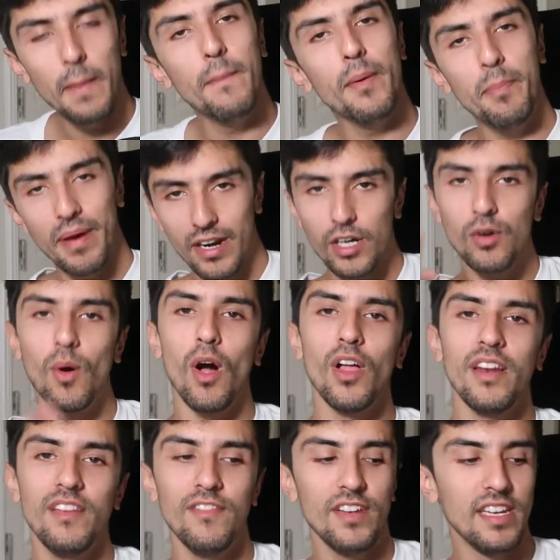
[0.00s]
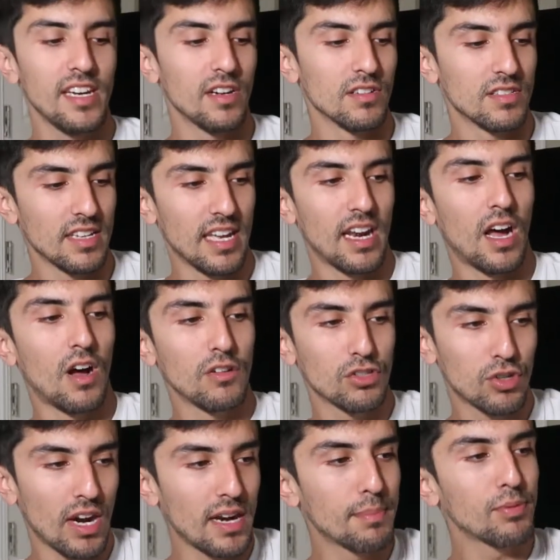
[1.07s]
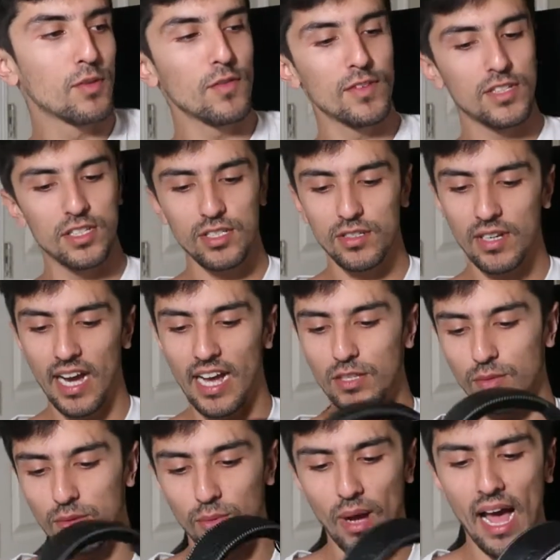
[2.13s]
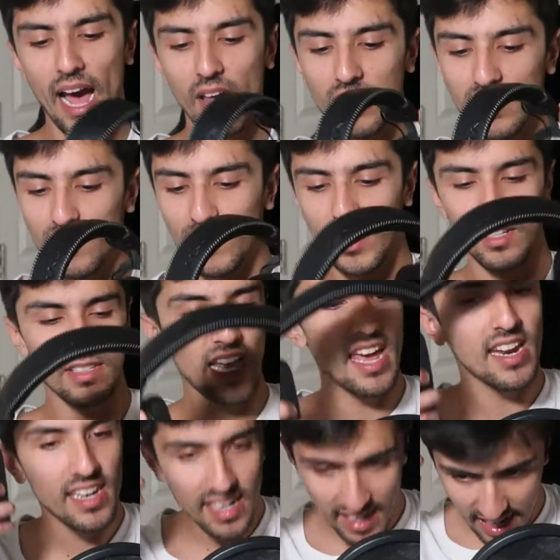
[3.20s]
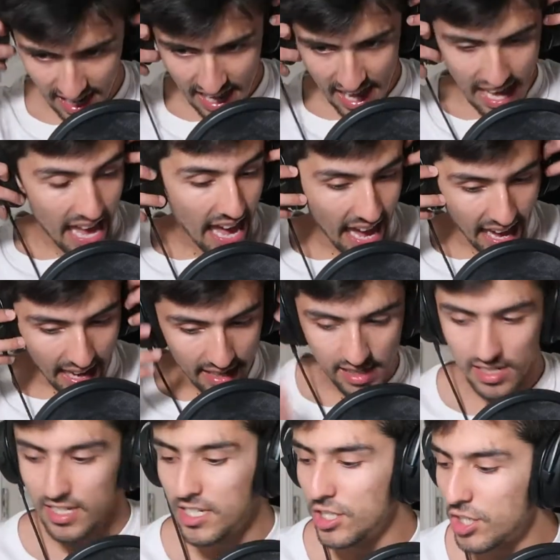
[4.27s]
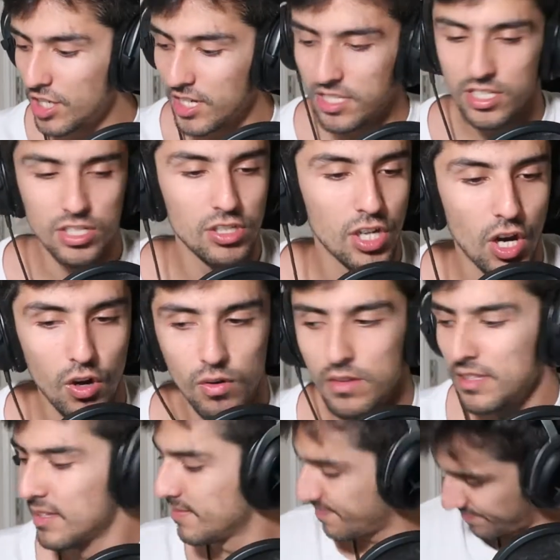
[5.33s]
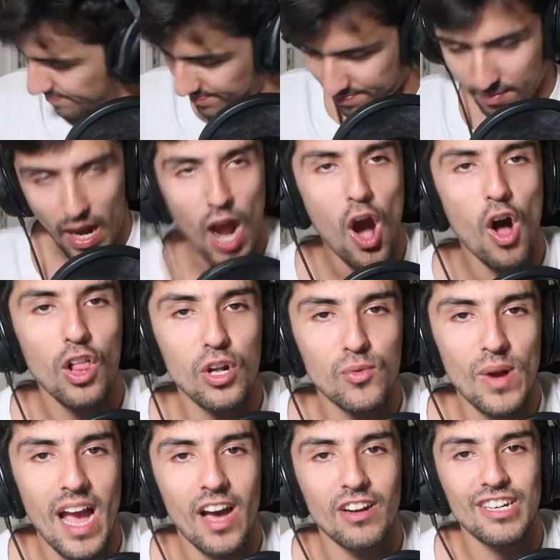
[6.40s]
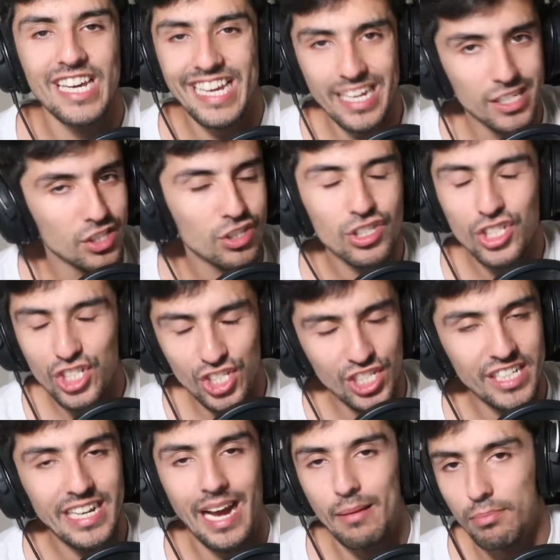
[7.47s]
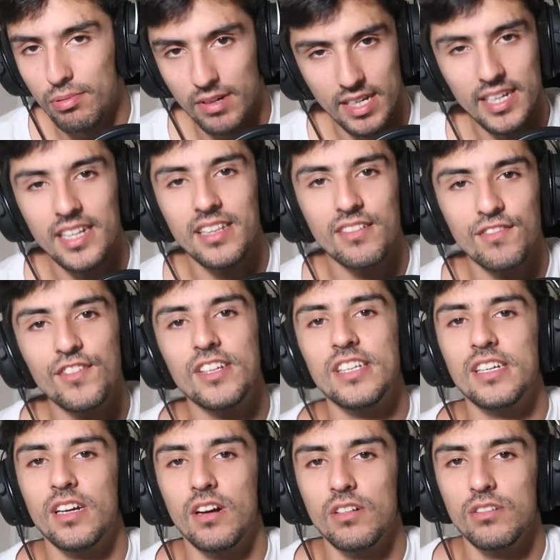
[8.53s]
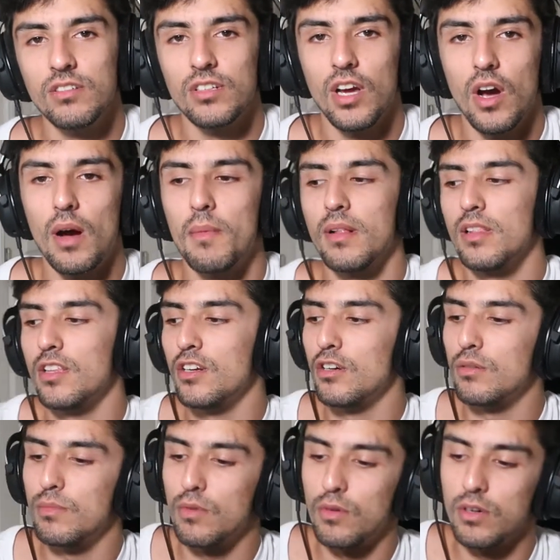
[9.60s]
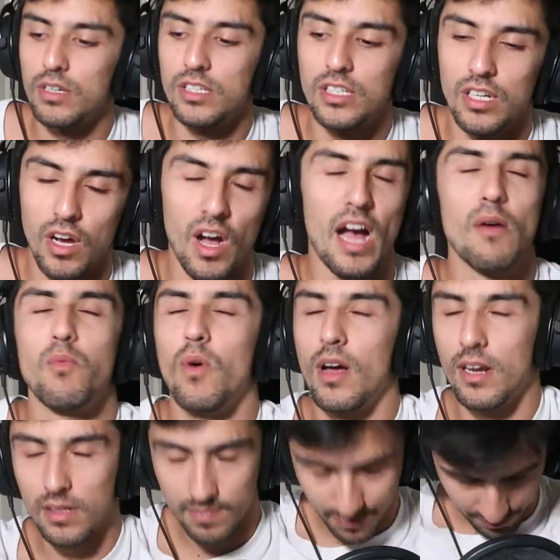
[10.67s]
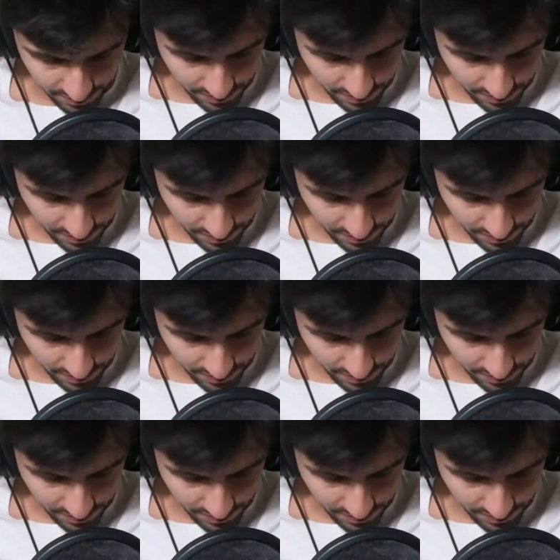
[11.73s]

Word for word: but better quality videos. And I'll try to prove it to you guys with how this video is edited, and just, you know, my all-around energy I bring in the videos. You know, I'm a little more, you know, I wanna,